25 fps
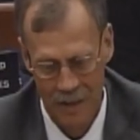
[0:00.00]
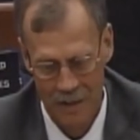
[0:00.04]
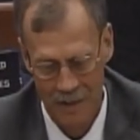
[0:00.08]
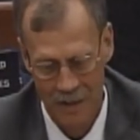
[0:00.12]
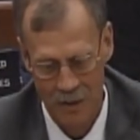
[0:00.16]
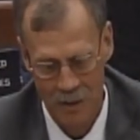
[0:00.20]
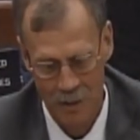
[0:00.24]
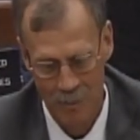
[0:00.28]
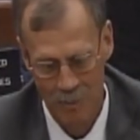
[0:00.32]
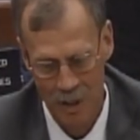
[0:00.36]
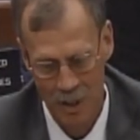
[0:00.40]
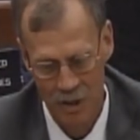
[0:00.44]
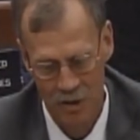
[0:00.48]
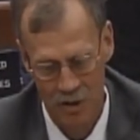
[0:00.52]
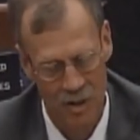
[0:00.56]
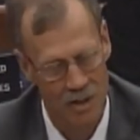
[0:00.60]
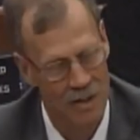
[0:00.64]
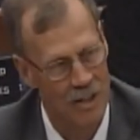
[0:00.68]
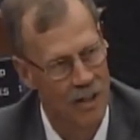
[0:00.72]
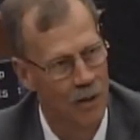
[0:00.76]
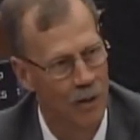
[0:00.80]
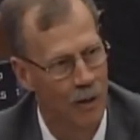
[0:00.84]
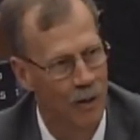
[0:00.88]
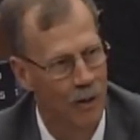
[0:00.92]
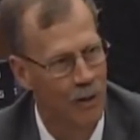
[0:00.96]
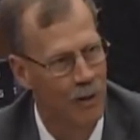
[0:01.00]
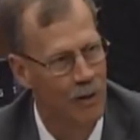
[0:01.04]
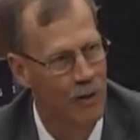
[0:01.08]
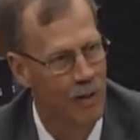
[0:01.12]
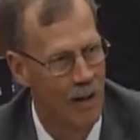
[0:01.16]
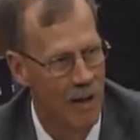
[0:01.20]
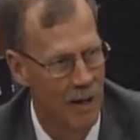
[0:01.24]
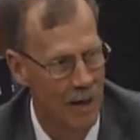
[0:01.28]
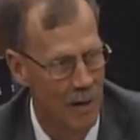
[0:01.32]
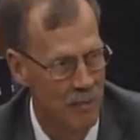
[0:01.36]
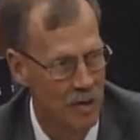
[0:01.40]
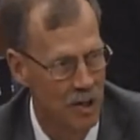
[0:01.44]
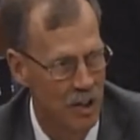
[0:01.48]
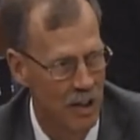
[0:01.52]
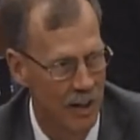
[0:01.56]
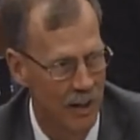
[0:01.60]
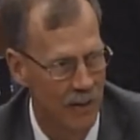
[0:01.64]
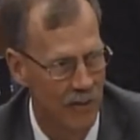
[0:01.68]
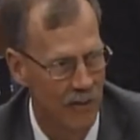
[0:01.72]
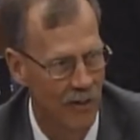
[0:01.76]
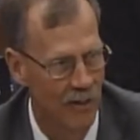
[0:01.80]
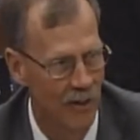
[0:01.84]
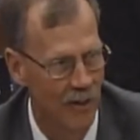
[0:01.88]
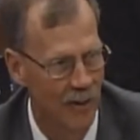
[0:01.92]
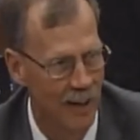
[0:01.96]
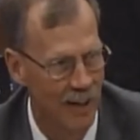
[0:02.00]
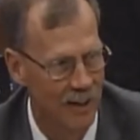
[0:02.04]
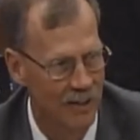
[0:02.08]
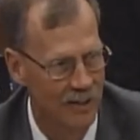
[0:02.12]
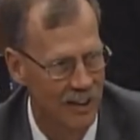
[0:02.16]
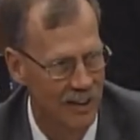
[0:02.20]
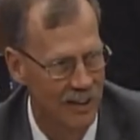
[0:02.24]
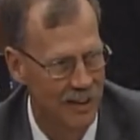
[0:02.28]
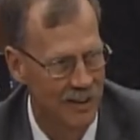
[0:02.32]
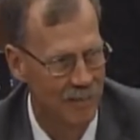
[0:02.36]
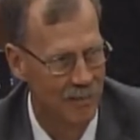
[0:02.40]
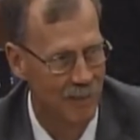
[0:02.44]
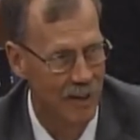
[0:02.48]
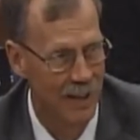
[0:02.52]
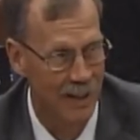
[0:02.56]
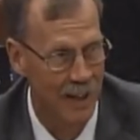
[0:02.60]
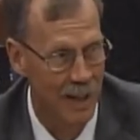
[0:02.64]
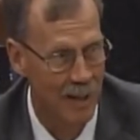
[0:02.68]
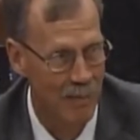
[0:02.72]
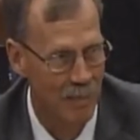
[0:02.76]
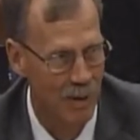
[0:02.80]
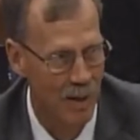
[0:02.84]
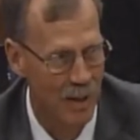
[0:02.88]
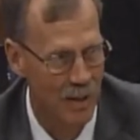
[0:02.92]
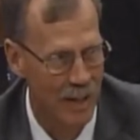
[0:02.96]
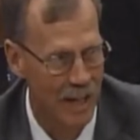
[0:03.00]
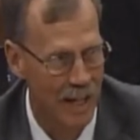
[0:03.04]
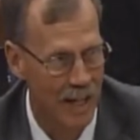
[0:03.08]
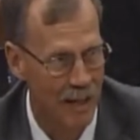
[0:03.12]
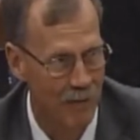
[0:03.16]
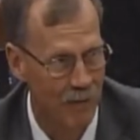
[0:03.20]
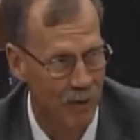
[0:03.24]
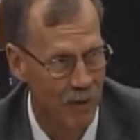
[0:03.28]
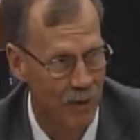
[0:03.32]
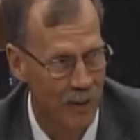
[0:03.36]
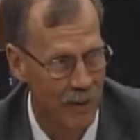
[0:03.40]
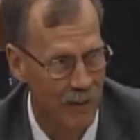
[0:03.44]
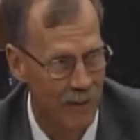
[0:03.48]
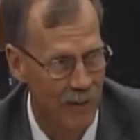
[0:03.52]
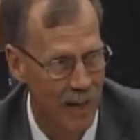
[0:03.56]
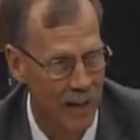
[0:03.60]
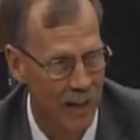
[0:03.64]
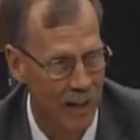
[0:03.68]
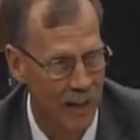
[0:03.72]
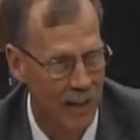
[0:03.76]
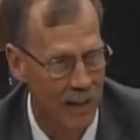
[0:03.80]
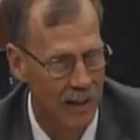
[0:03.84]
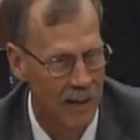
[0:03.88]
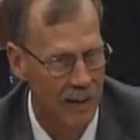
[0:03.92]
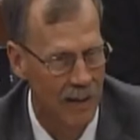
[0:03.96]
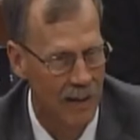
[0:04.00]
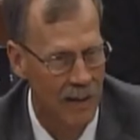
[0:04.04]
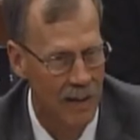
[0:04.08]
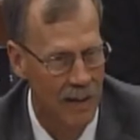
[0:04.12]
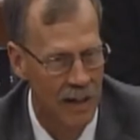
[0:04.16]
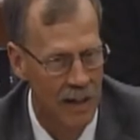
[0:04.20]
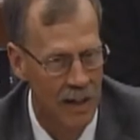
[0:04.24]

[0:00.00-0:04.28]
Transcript: Now, you mentioned near-Earth objects, so I'll just pick up on that for a second.